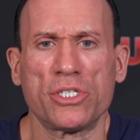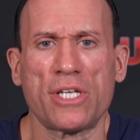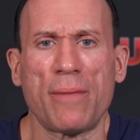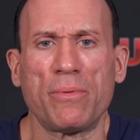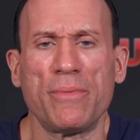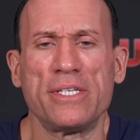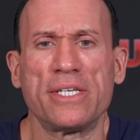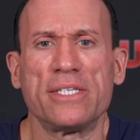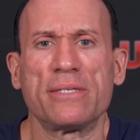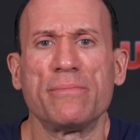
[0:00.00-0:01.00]
supplements
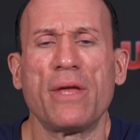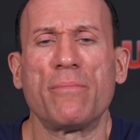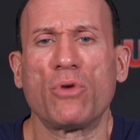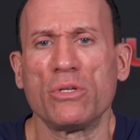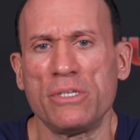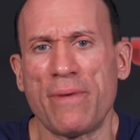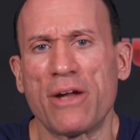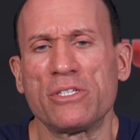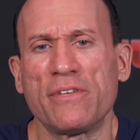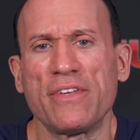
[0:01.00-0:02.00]
and some and protein
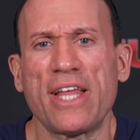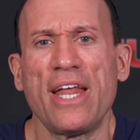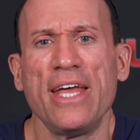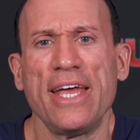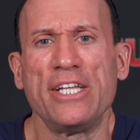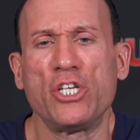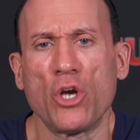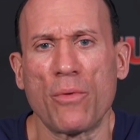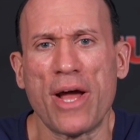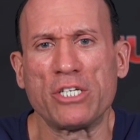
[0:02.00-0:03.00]
powders stuff like that into
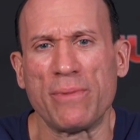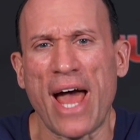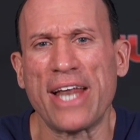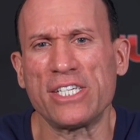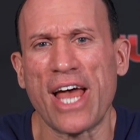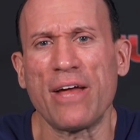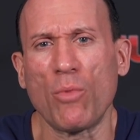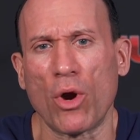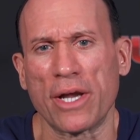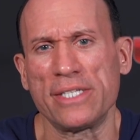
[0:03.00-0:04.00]
your regimen? How does that
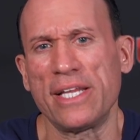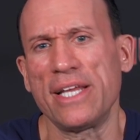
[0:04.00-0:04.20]
work? Is it